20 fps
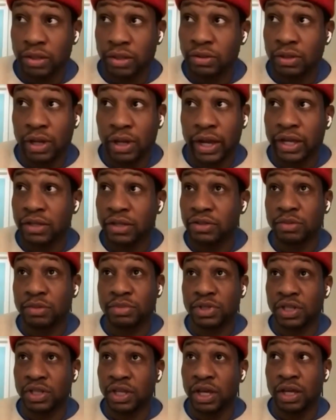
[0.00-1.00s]
i i can
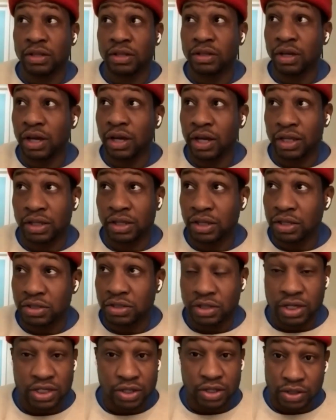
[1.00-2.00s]
jump to the end it
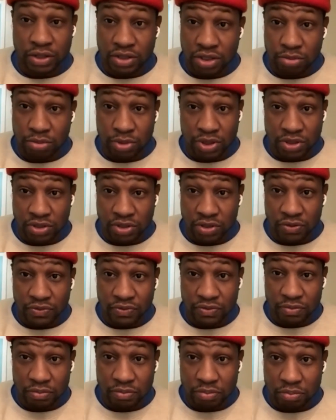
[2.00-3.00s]
doesn't change how i see
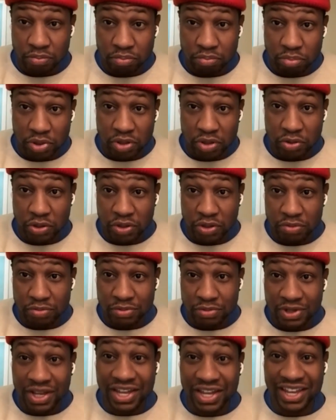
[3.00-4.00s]
myself period